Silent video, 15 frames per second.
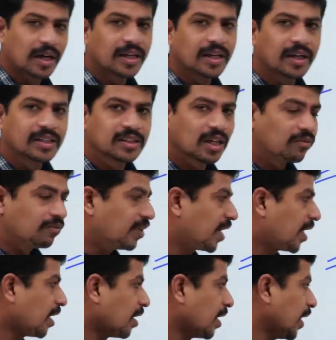here itself we
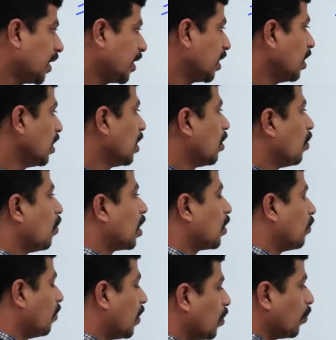can write
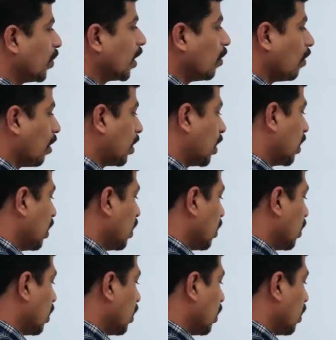what we got.